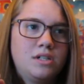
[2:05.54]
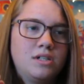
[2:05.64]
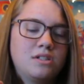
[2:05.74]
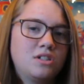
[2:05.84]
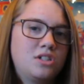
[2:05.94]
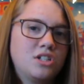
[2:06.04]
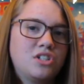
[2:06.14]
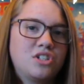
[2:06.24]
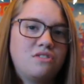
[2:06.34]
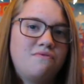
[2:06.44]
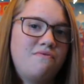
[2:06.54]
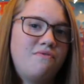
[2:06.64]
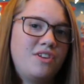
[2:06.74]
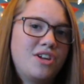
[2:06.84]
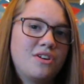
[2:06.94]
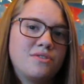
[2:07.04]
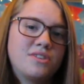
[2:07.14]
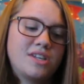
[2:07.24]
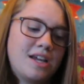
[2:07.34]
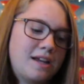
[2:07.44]
suggested videos,
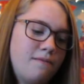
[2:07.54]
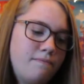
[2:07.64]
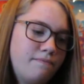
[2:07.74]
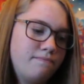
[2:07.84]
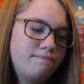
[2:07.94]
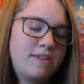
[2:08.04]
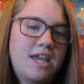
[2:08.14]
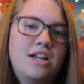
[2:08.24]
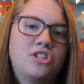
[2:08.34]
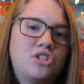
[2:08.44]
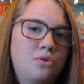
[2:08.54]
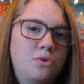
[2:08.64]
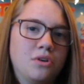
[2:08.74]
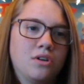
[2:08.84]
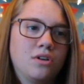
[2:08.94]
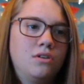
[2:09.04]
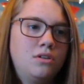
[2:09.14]
like cage tour,